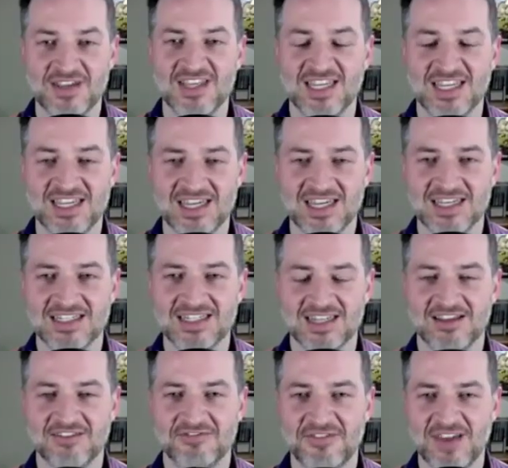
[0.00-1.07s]
and the kids
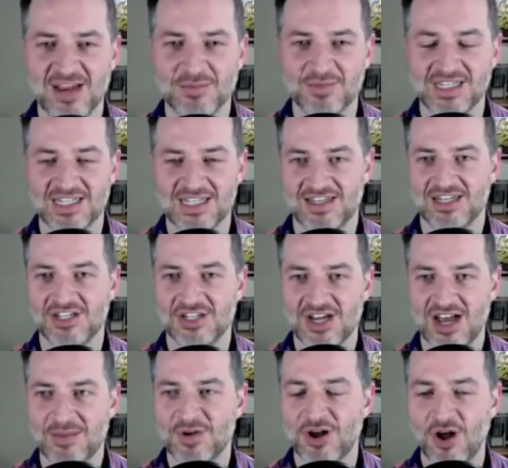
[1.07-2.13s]
and the family and the
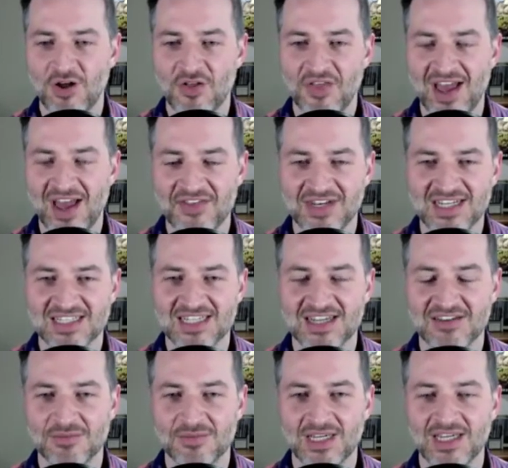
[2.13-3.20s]
job and all that He's
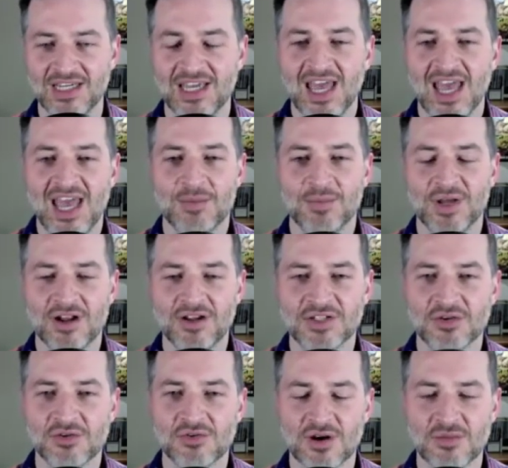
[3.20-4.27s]
given me, but
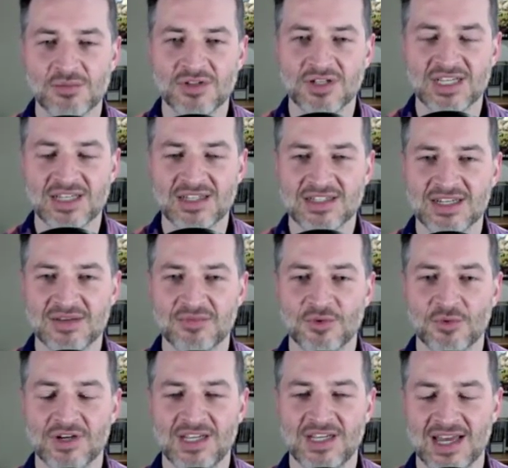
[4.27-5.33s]
also grumble against Him for
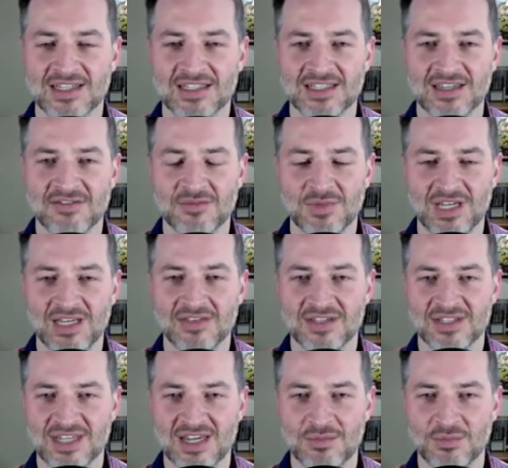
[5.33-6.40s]
what He hasn't given me in
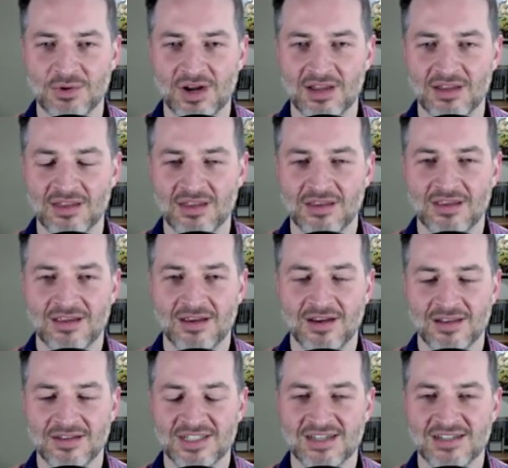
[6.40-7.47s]
the same breath.
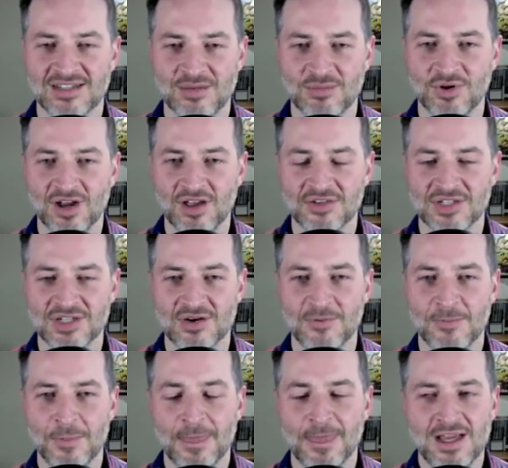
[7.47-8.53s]
Same breath. So
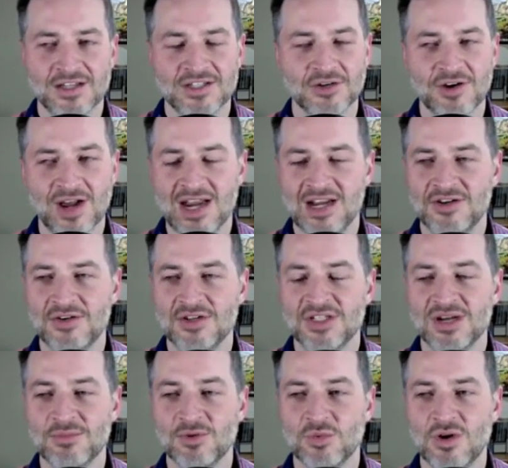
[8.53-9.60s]
gratitude is
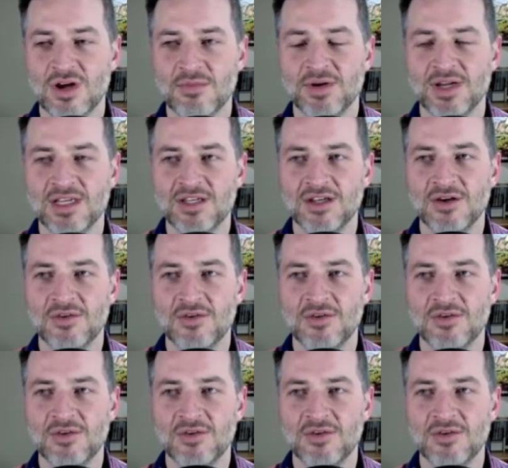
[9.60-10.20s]
number one, but